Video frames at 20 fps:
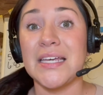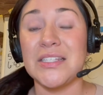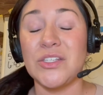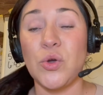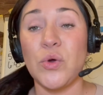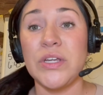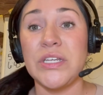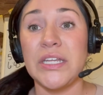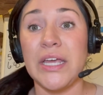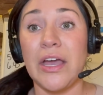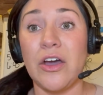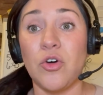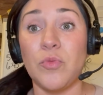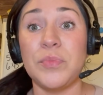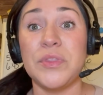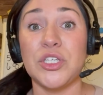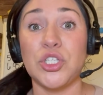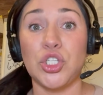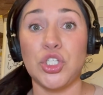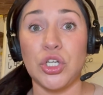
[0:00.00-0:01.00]
going to help
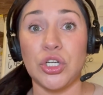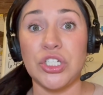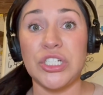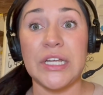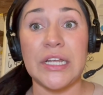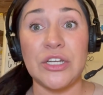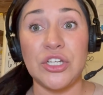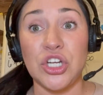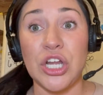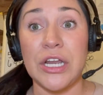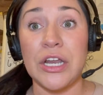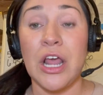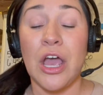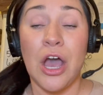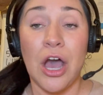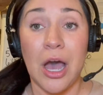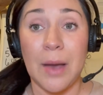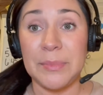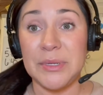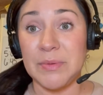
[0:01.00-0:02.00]
the search engine
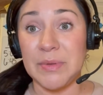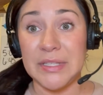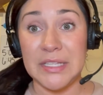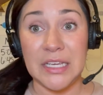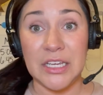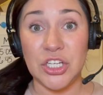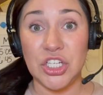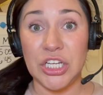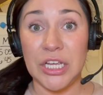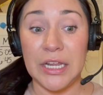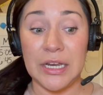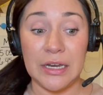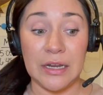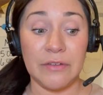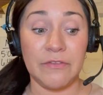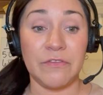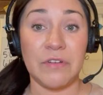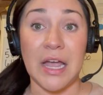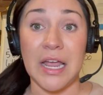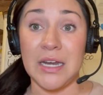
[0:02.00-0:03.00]
optimization
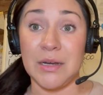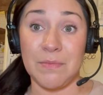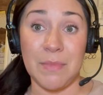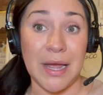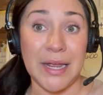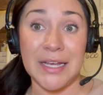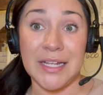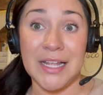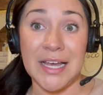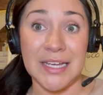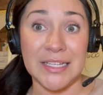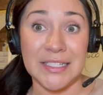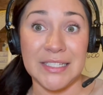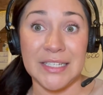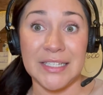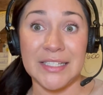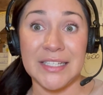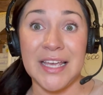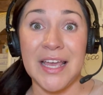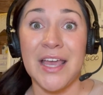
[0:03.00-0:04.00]
find my
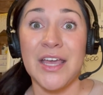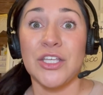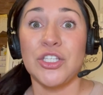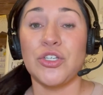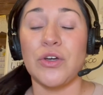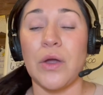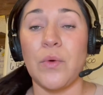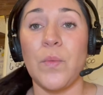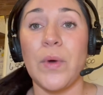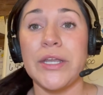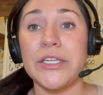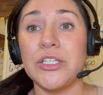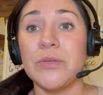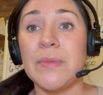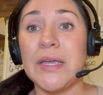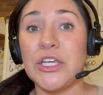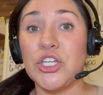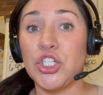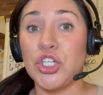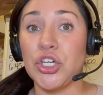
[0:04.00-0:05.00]
classes. So I want to
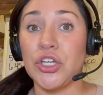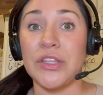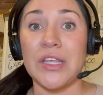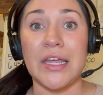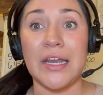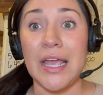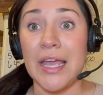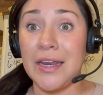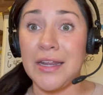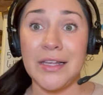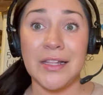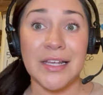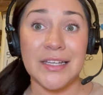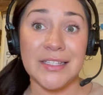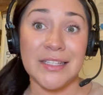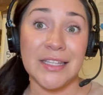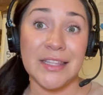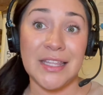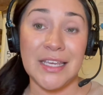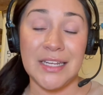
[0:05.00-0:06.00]
make sure that any class
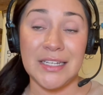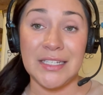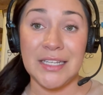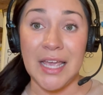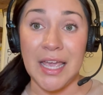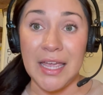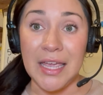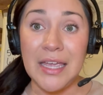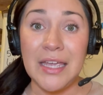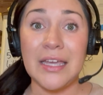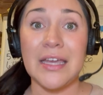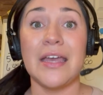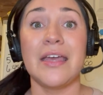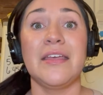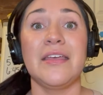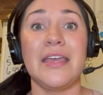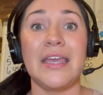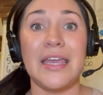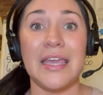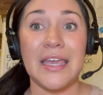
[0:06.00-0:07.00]
that they take,
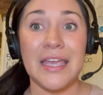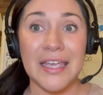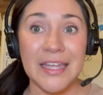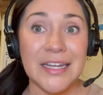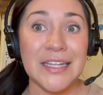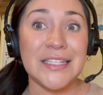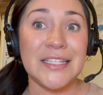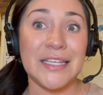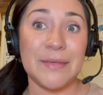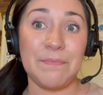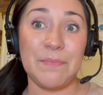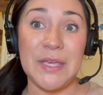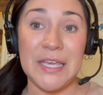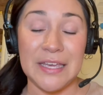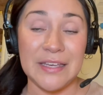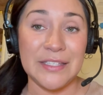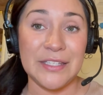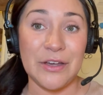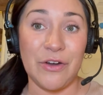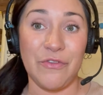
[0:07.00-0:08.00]
it is
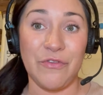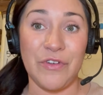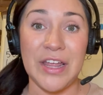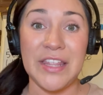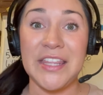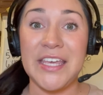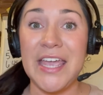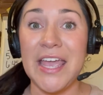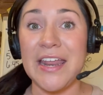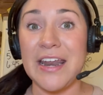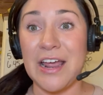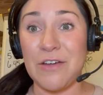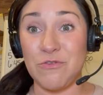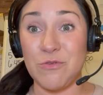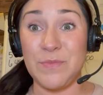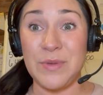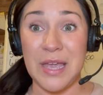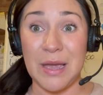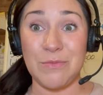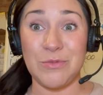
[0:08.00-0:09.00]
ESL friendly, and I will
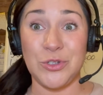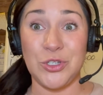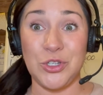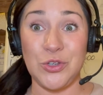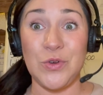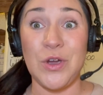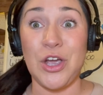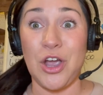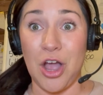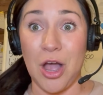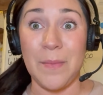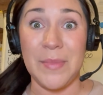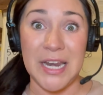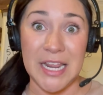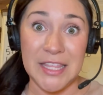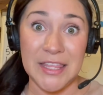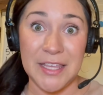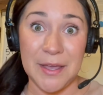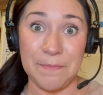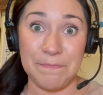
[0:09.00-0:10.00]
be able to
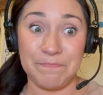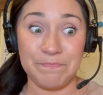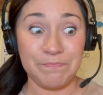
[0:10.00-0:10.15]
accommodate them.